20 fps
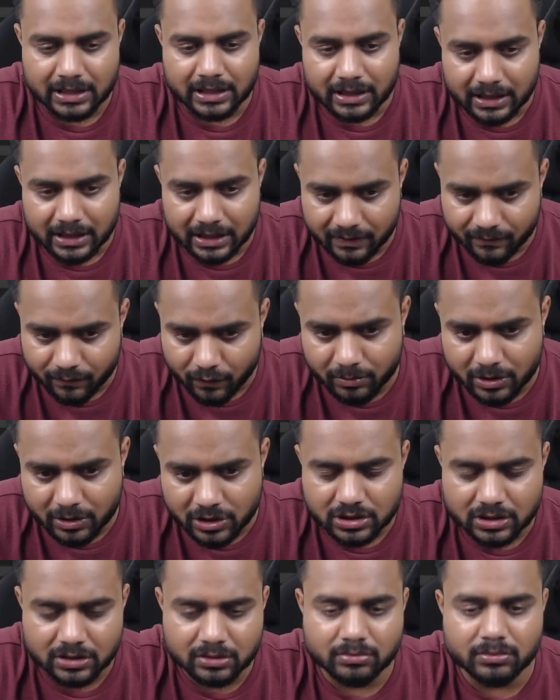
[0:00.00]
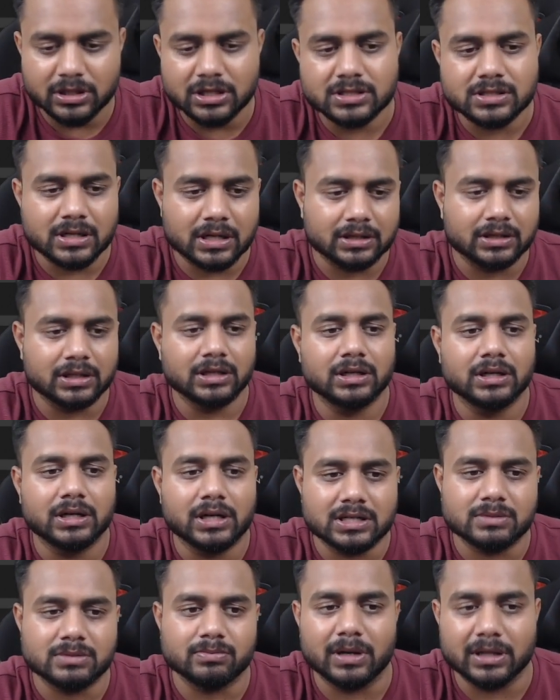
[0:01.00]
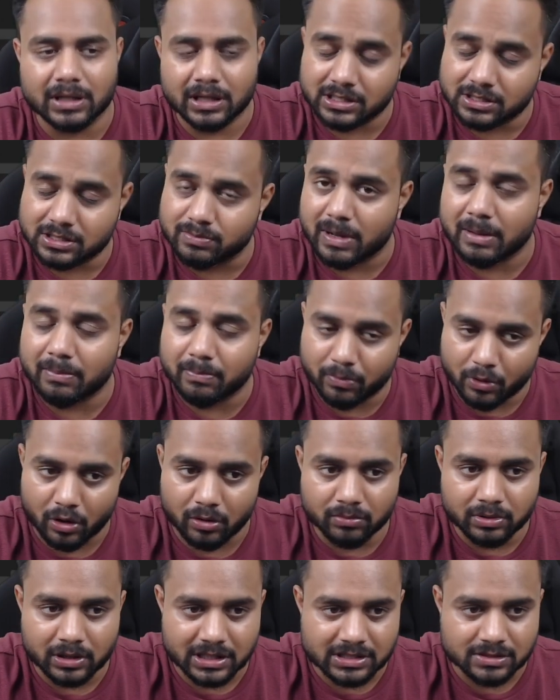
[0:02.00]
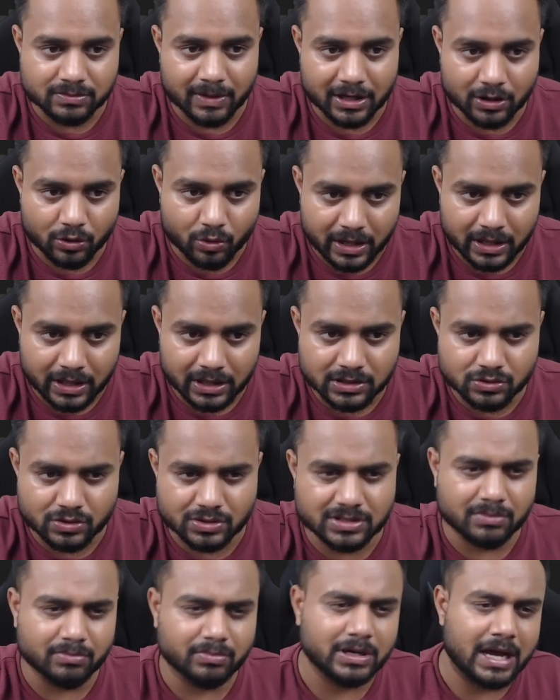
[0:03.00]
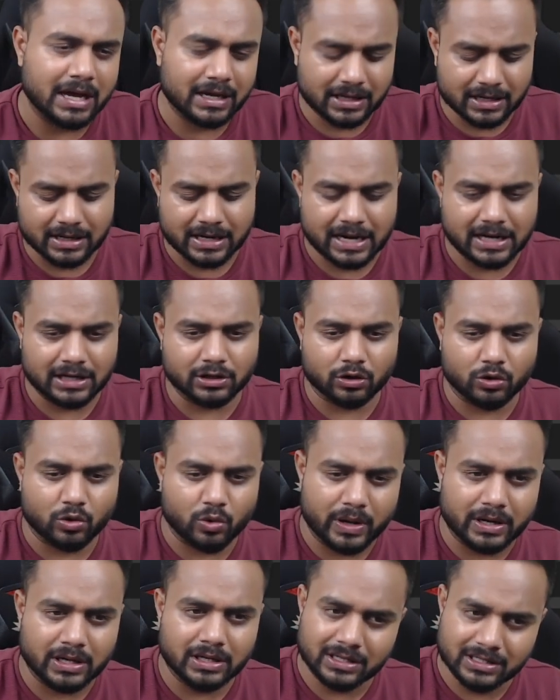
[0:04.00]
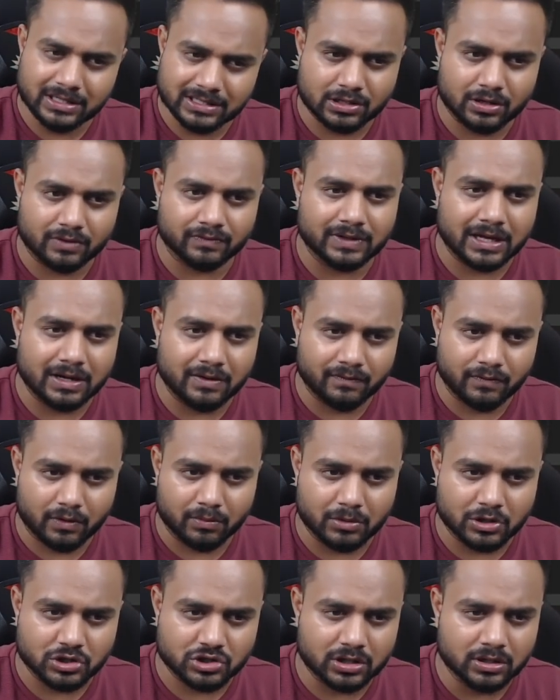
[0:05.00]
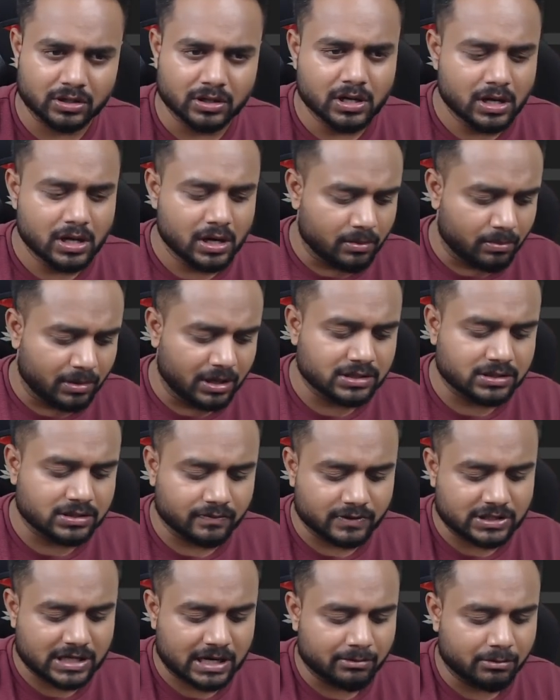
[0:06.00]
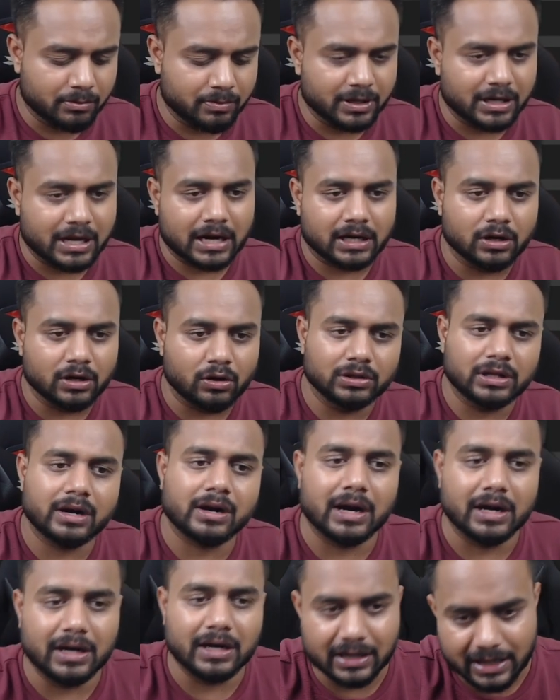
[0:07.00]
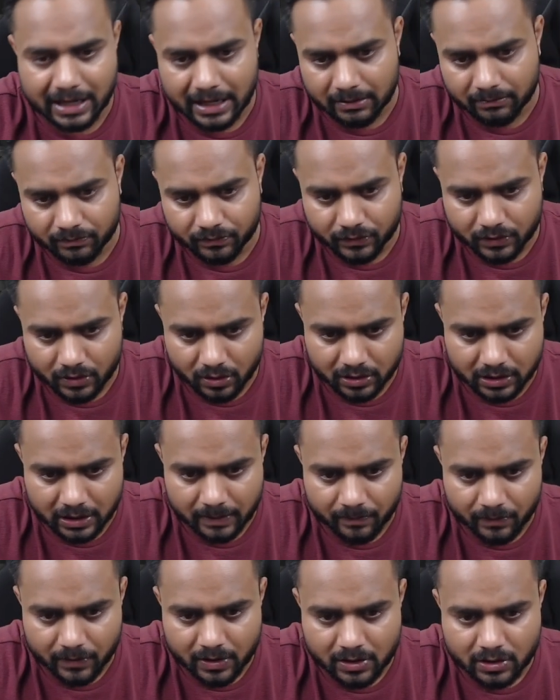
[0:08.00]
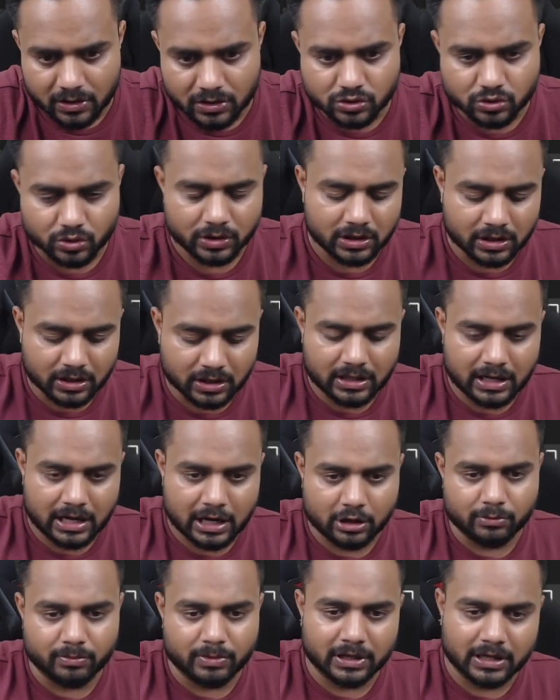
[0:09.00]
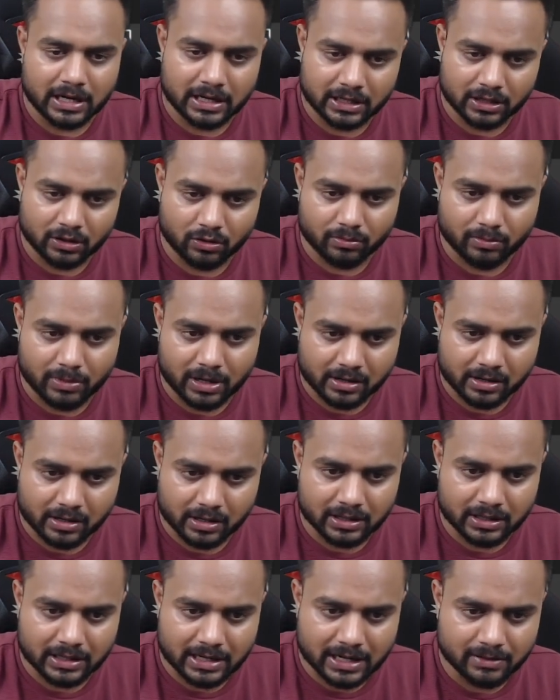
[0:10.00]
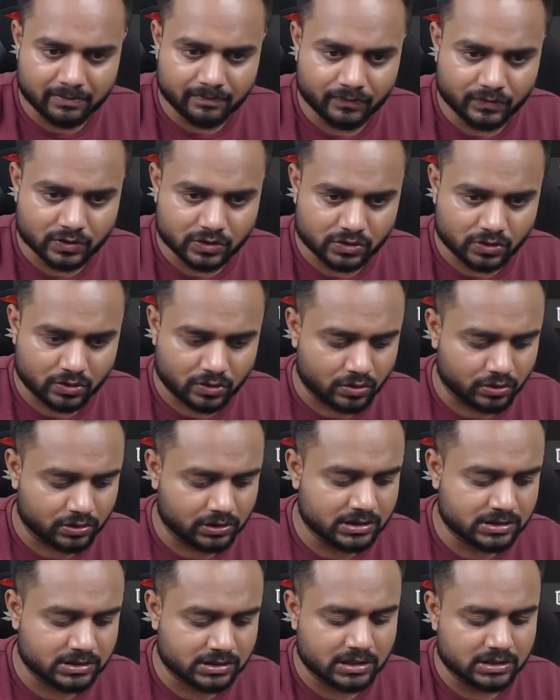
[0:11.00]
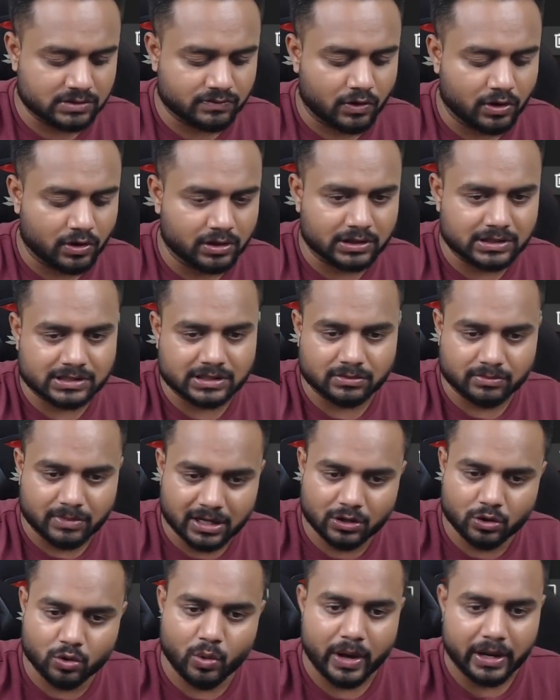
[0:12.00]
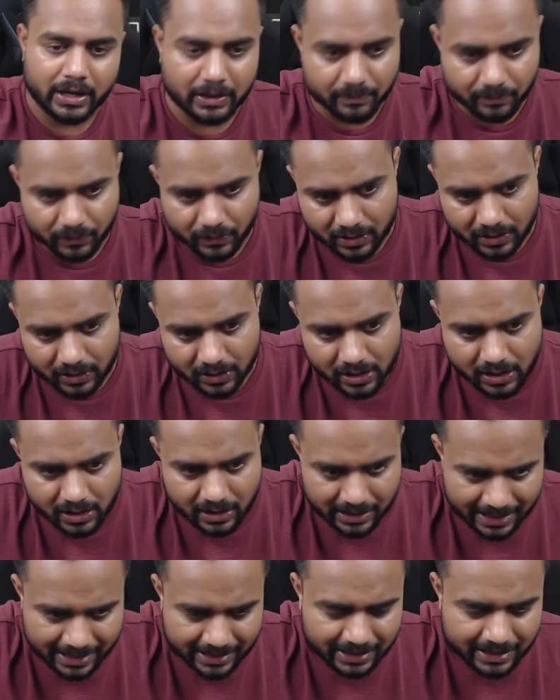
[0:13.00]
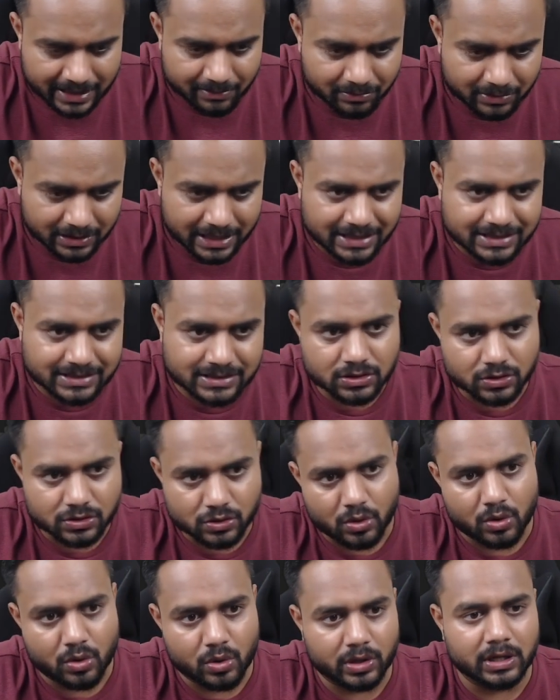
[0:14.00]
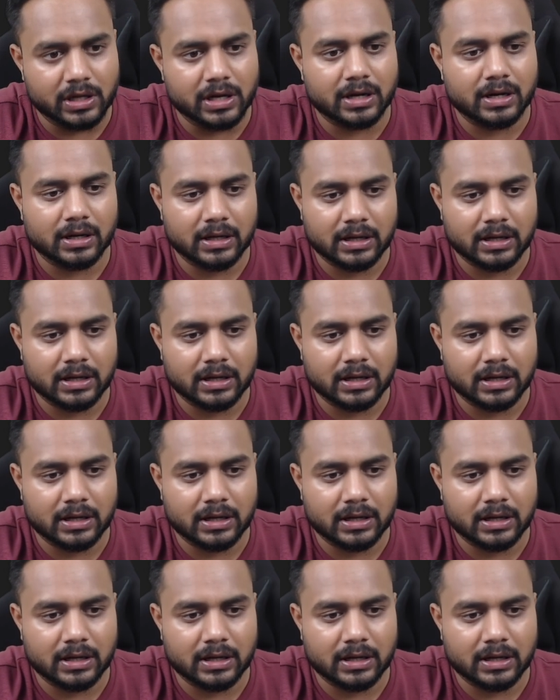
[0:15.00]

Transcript: Information means nothing, it's my prompt, it's my query. So simply I can write the query instead of the information, means which I will be getting on the runtime. Okay, so here I'll be getting on my runtime. So this is what, this is my query. LLM text, so here